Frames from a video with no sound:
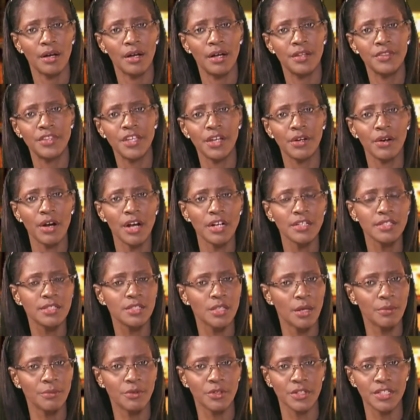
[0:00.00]
there are
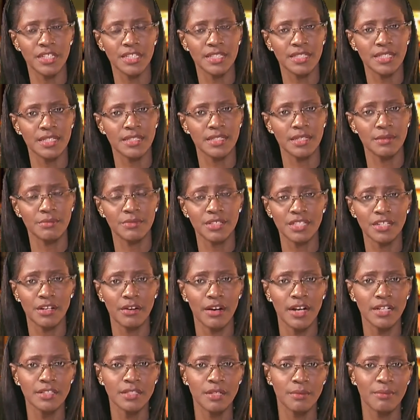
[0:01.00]
some criticisms, there
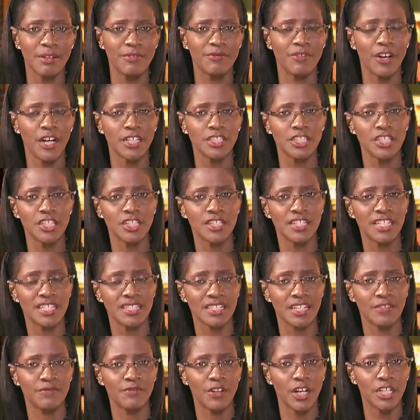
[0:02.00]
are some advantages,
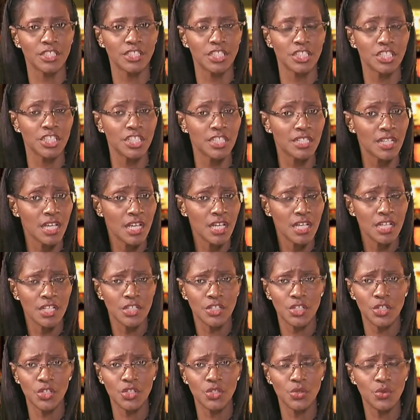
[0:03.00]
disadvantages
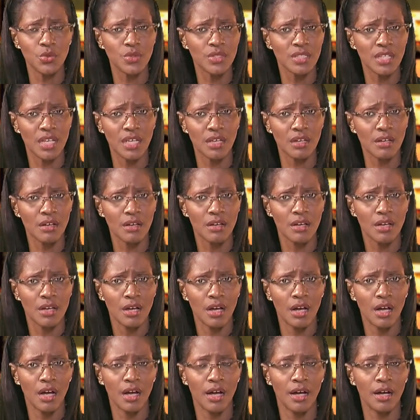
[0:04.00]
to using
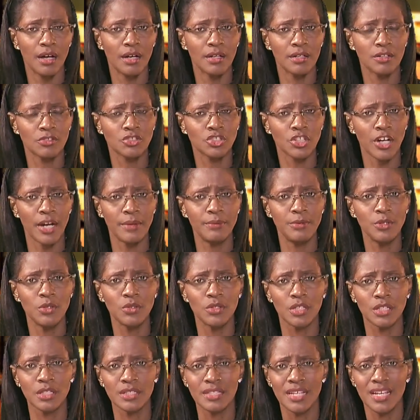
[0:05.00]

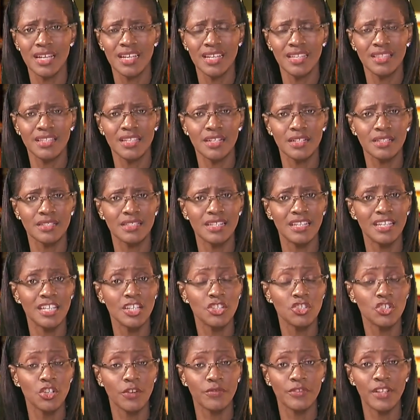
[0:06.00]
tribunals. There's the
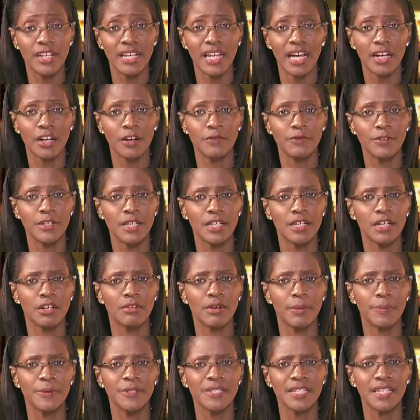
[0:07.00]
issue of the lack of legal
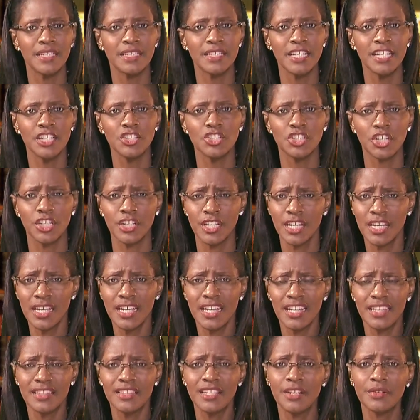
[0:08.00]
representation.
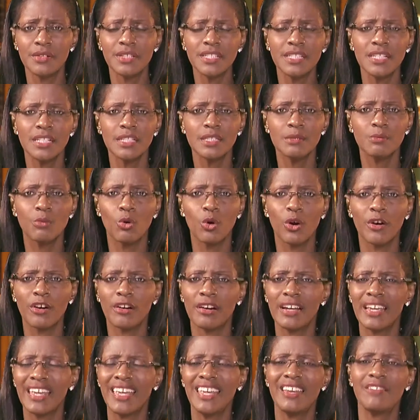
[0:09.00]
There is this
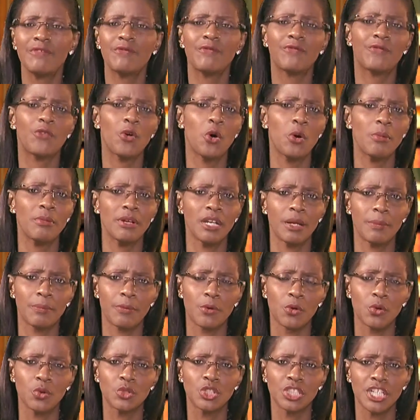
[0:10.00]
more informal
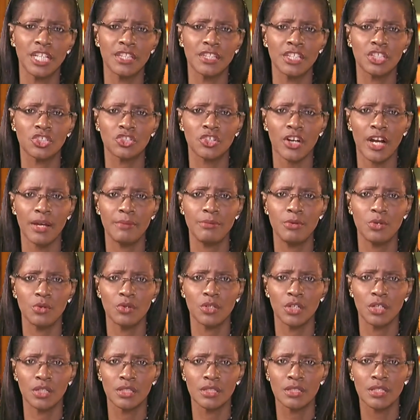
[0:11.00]
approach in the
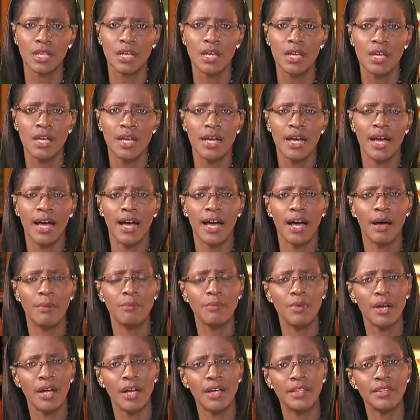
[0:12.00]
tribunals.
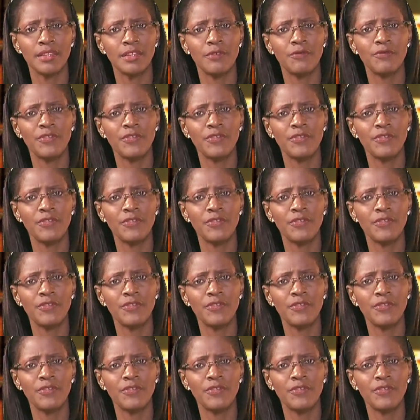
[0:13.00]
The